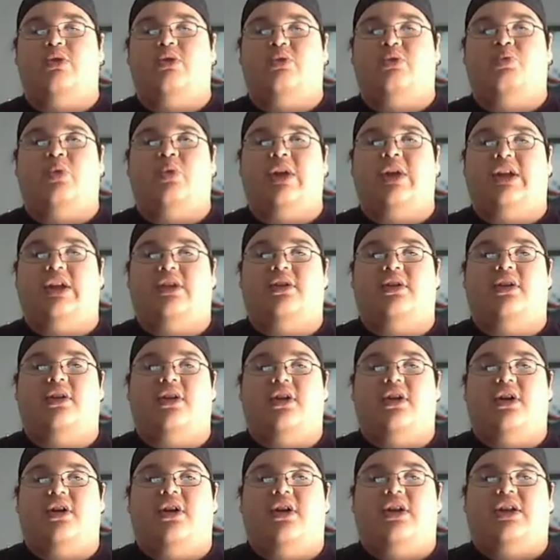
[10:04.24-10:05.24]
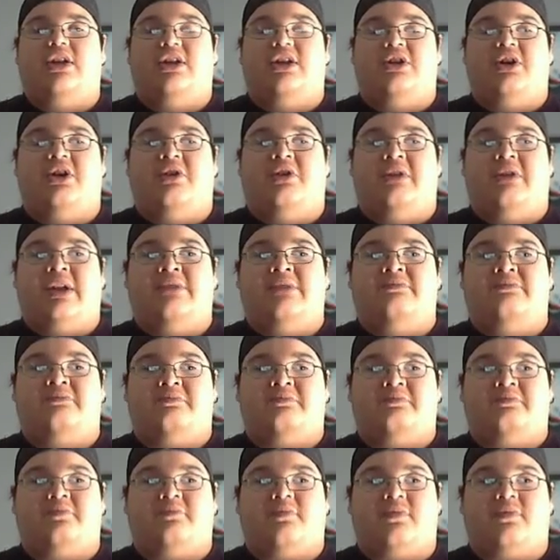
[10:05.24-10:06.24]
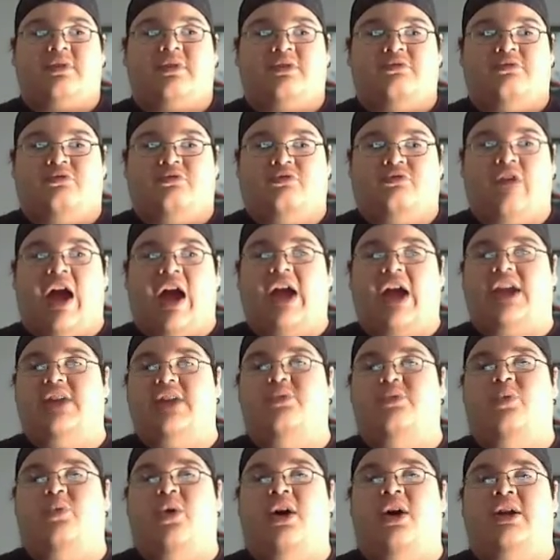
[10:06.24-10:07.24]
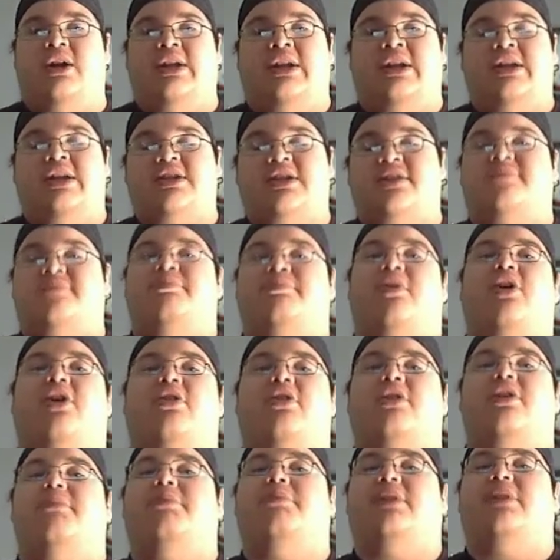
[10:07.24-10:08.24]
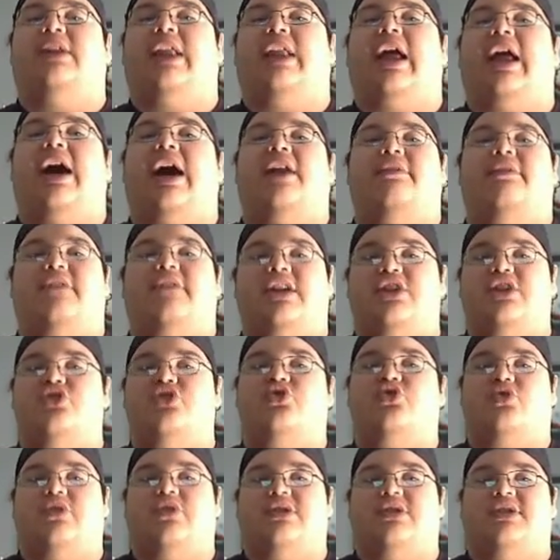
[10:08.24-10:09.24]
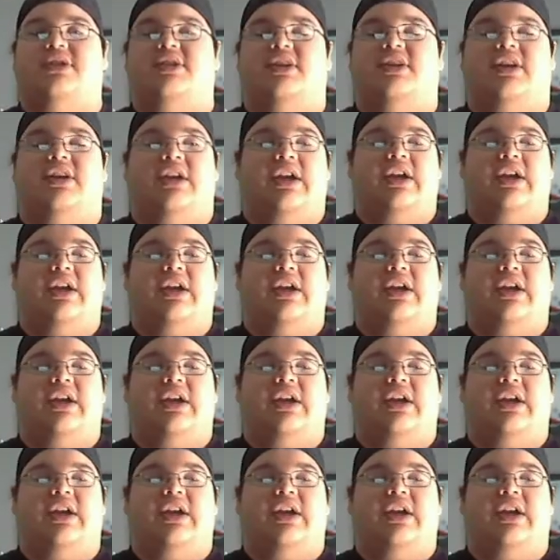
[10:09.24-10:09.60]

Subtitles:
win, you know, and Rocky won, and it sparked up a lot of interest.